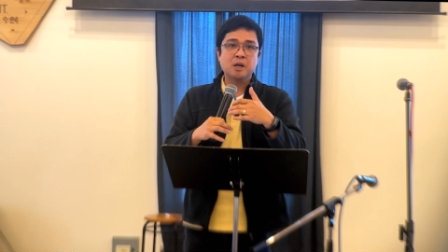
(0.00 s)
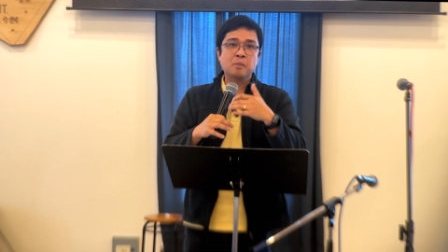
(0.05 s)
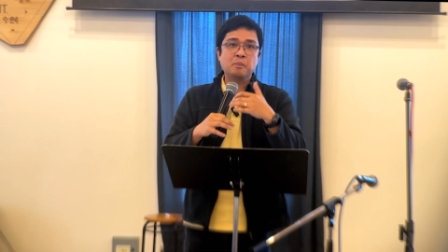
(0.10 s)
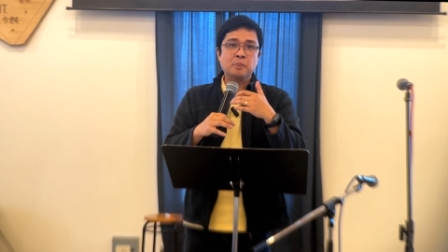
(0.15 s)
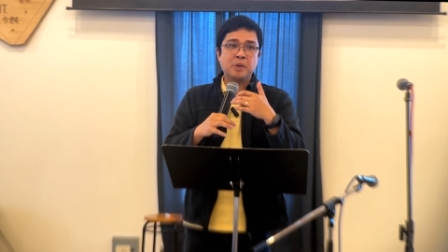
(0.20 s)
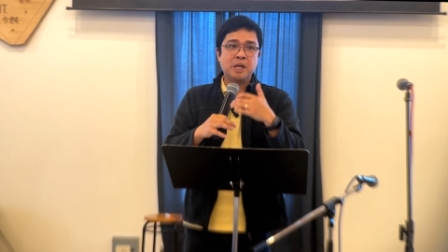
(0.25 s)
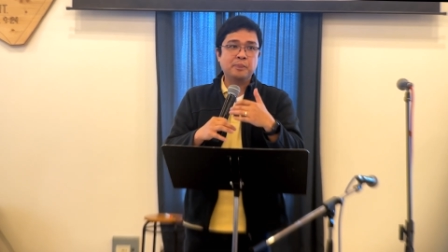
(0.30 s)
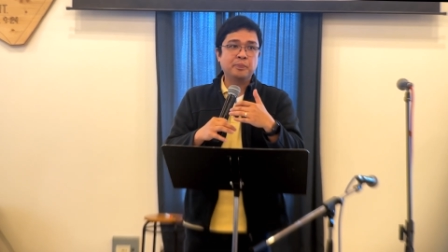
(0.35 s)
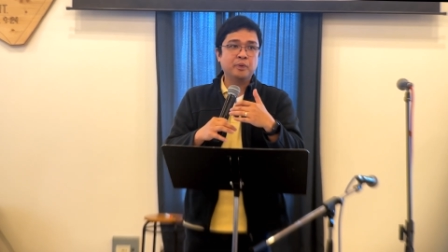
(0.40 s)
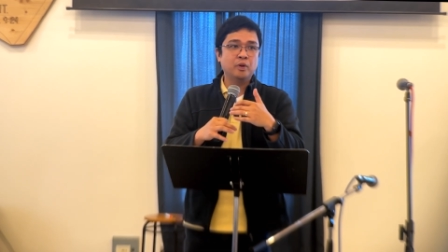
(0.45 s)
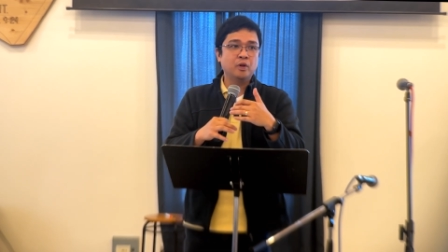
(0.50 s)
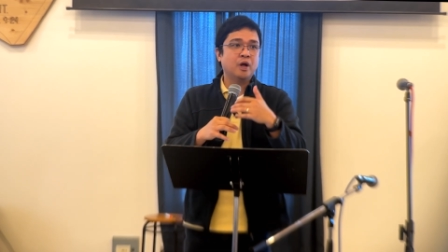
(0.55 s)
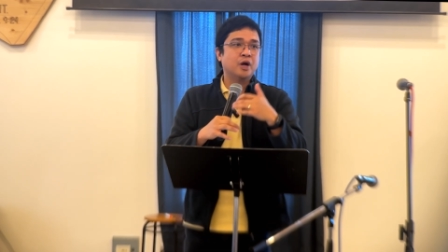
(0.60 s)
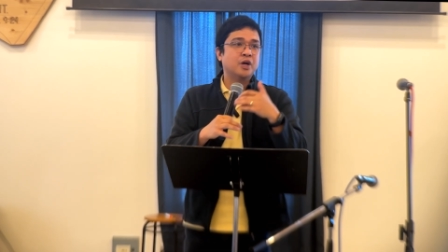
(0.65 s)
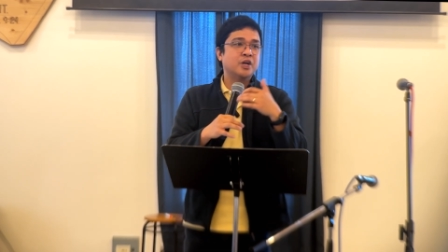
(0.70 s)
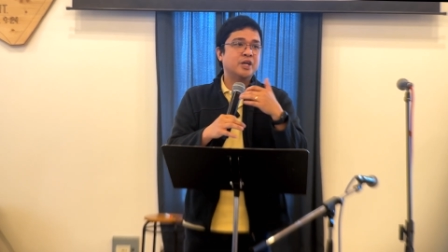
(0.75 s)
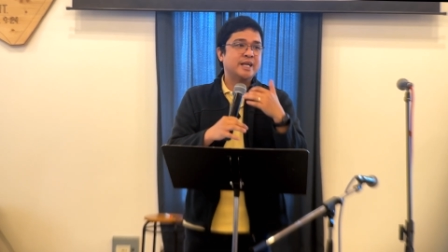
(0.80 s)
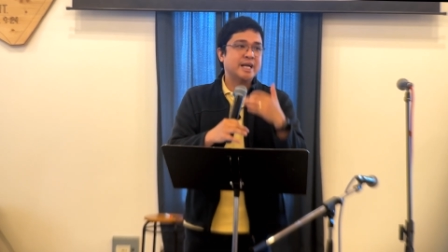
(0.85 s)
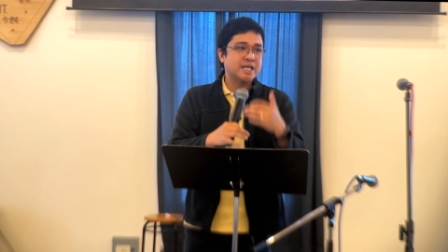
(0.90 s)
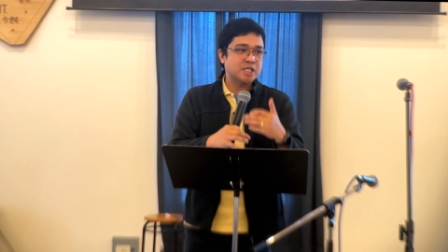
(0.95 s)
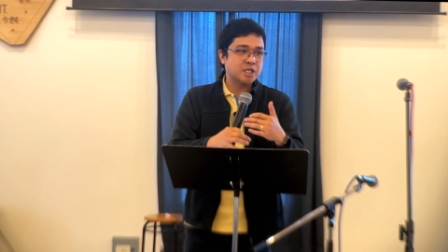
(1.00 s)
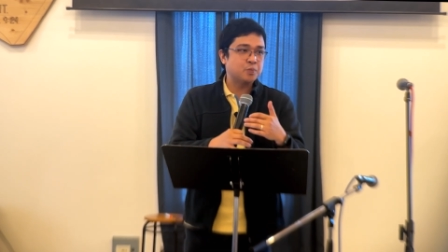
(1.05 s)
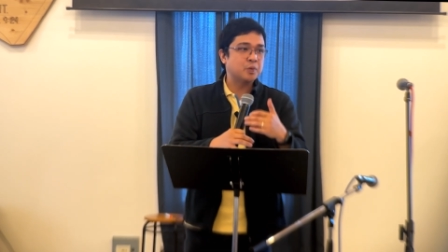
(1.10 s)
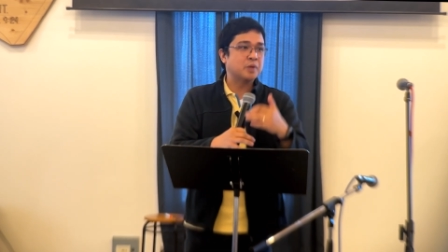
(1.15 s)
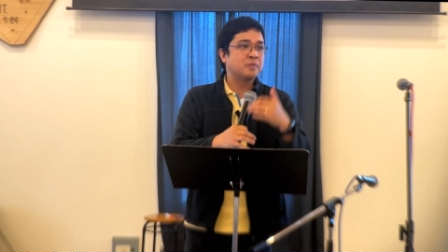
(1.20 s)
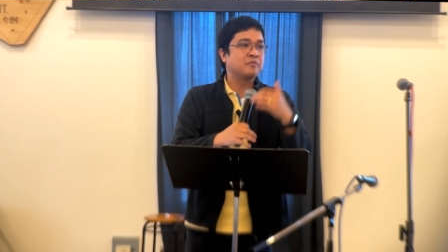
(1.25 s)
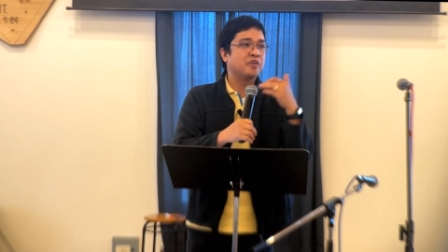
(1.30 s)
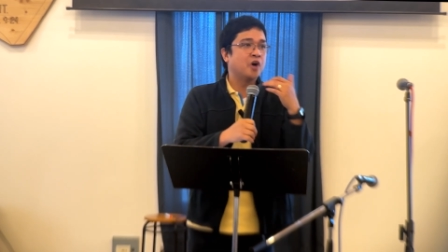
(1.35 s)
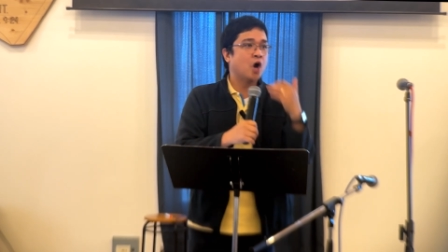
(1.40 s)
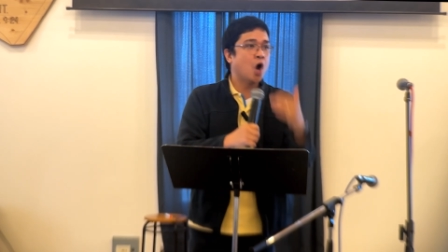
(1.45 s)
people are
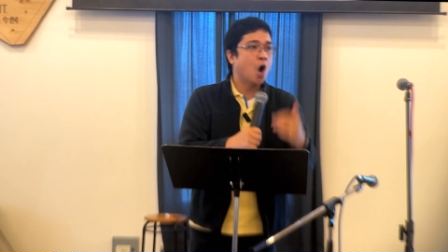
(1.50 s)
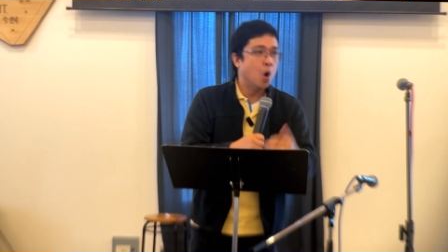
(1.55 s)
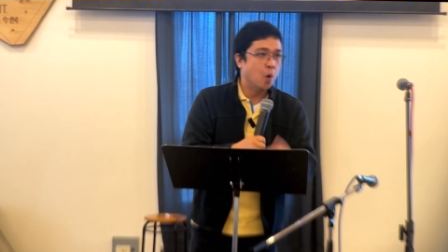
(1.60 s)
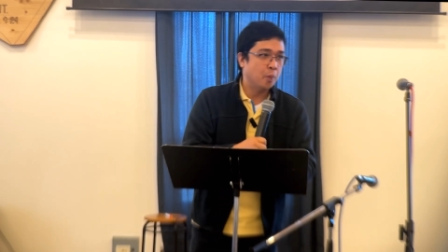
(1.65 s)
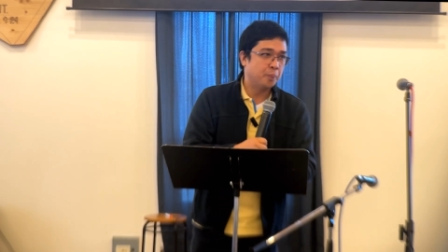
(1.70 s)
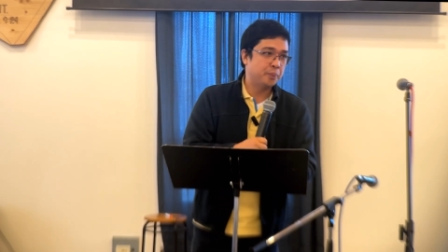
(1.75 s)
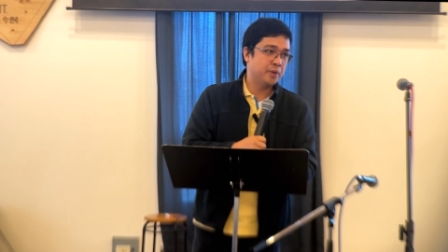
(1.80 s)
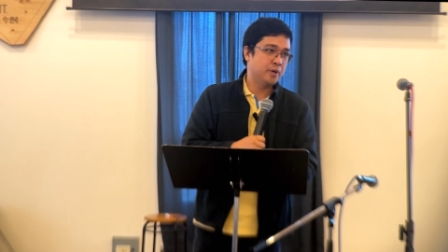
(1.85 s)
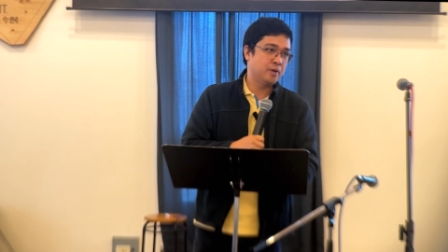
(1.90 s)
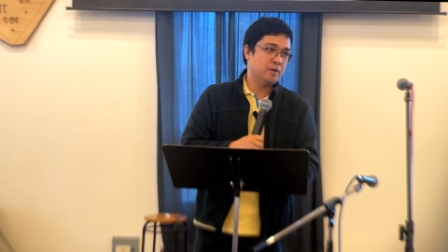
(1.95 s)
desperate for hope.